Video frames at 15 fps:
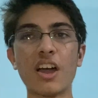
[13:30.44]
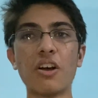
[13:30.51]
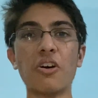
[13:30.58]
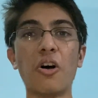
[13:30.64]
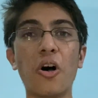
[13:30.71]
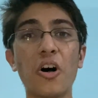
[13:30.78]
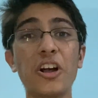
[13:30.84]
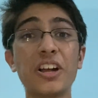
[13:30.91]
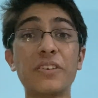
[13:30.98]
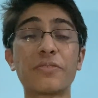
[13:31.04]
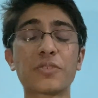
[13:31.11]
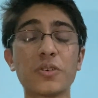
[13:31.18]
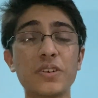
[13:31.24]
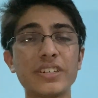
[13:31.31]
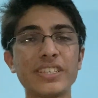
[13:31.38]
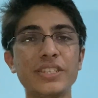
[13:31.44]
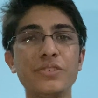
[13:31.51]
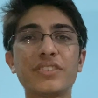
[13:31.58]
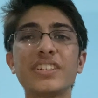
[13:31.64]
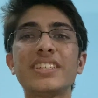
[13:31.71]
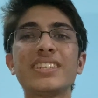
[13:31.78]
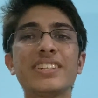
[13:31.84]
Or, of course, you could
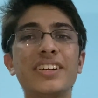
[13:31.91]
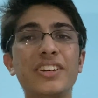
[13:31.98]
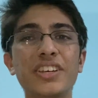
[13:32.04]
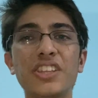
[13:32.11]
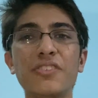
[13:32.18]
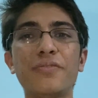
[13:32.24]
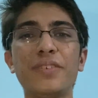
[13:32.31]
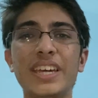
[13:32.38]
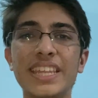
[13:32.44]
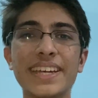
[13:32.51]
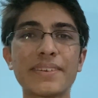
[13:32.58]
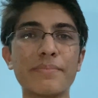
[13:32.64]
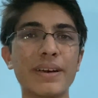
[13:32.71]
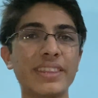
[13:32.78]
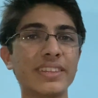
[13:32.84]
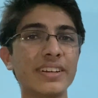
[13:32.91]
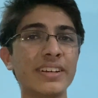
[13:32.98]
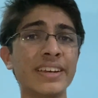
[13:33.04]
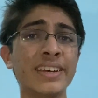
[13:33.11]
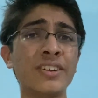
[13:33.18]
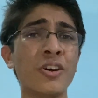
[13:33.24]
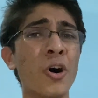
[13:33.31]
just turn to the Vedic method
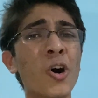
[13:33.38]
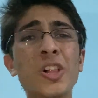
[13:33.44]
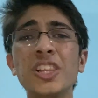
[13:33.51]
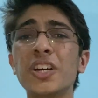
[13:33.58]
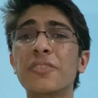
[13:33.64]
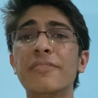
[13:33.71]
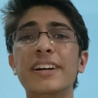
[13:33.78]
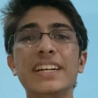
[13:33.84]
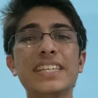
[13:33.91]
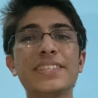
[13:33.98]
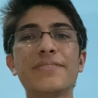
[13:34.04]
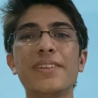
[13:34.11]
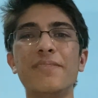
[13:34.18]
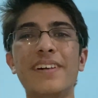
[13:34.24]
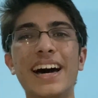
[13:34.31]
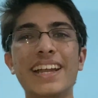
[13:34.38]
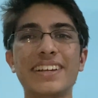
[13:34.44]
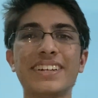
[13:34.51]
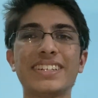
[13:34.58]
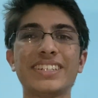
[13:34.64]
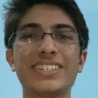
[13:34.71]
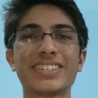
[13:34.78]
and all your worries will
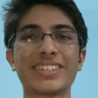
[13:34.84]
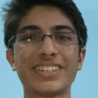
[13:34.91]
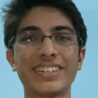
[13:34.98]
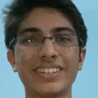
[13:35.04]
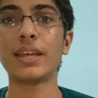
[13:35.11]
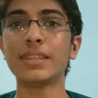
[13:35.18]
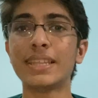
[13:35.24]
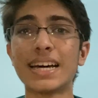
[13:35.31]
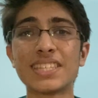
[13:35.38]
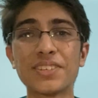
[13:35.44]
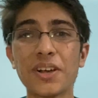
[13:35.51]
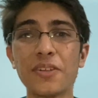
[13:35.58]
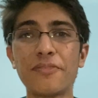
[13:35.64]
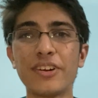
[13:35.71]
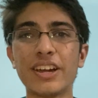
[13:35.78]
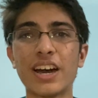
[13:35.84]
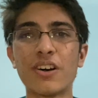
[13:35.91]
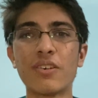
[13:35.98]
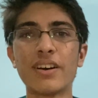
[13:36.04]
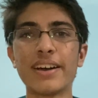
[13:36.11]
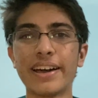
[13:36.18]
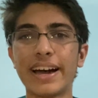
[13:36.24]
vanish. That's all for
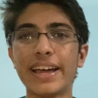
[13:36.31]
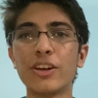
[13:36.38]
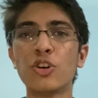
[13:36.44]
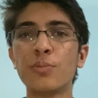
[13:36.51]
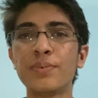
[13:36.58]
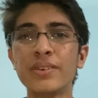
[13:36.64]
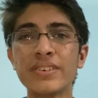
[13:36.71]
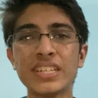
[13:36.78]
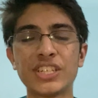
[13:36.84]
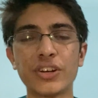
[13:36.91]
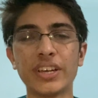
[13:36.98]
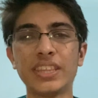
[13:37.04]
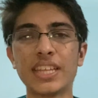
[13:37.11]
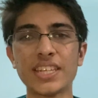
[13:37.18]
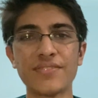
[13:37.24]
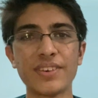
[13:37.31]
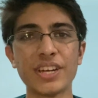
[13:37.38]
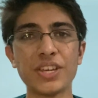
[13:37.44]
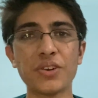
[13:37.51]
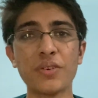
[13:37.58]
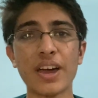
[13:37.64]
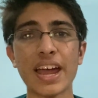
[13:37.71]
now. I hope you enjoyed this
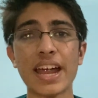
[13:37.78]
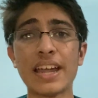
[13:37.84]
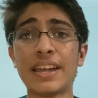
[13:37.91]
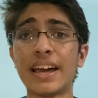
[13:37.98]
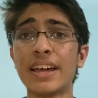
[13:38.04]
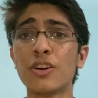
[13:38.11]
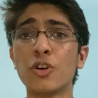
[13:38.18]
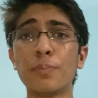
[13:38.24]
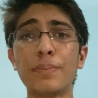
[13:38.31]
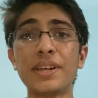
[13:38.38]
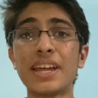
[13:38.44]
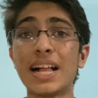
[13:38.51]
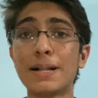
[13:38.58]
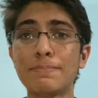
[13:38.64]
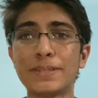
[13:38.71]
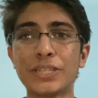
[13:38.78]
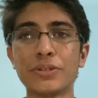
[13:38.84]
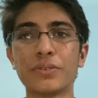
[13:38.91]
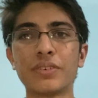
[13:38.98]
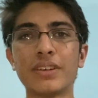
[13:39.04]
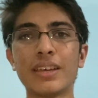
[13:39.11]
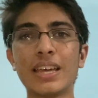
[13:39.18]
video and I hope it helps you.
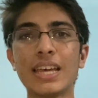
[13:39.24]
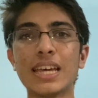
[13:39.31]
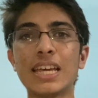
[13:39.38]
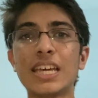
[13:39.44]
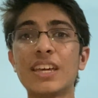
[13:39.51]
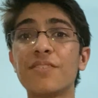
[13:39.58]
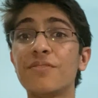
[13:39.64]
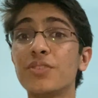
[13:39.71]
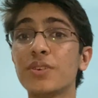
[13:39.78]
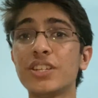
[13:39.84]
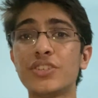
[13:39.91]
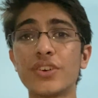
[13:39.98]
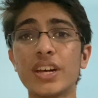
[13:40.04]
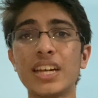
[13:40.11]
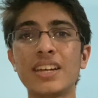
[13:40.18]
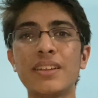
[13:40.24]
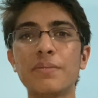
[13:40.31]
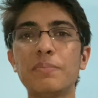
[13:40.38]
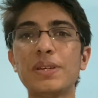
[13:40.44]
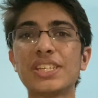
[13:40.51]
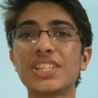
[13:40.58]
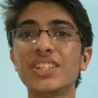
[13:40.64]
If you enjoyed,
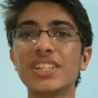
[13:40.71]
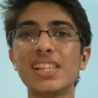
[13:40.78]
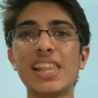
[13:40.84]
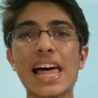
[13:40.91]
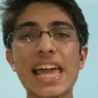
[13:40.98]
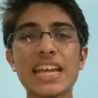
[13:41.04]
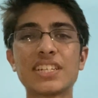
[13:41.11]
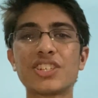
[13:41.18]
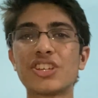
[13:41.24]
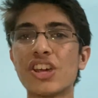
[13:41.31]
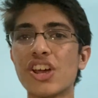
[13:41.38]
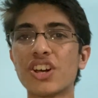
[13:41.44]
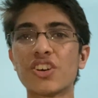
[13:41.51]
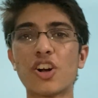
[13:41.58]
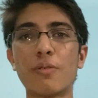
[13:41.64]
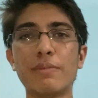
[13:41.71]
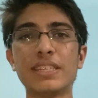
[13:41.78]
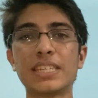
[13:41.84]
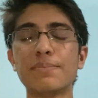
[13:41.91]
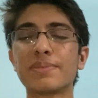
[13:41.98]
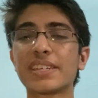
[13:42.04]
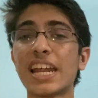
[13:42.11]
be sure to like, share, comment,
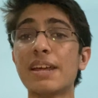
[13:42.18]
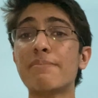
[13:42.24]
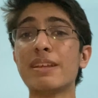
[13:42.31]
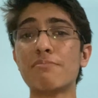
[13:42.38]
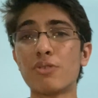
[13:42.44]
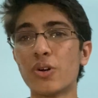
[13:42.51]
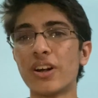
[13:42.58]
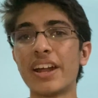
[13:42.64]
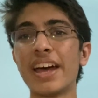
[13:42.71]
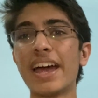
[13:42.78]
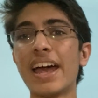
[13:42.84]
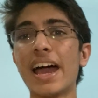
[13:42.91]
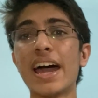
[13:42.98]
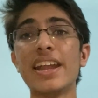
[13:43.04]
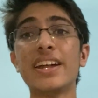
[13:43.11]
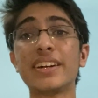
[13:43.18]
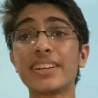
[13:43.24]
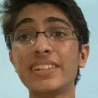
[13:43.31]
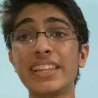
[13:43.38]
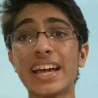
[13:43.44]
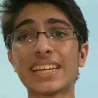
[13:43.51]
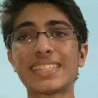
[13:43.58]
subscribe, and more. And until
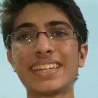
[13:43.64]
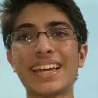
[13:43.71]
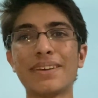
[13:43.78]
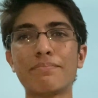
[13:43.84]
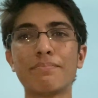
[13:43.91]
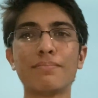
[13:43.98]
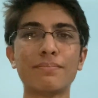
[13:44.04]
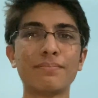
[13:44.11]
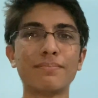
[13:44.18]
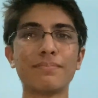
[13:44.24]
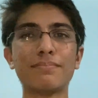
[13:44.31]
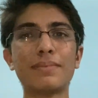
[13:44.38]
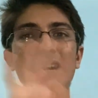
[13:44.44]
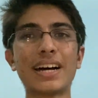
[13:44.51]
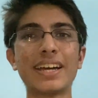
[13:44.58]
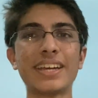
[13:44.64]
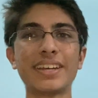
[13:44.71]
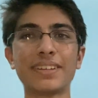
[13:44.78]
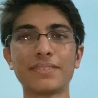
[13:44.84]
next time, bye.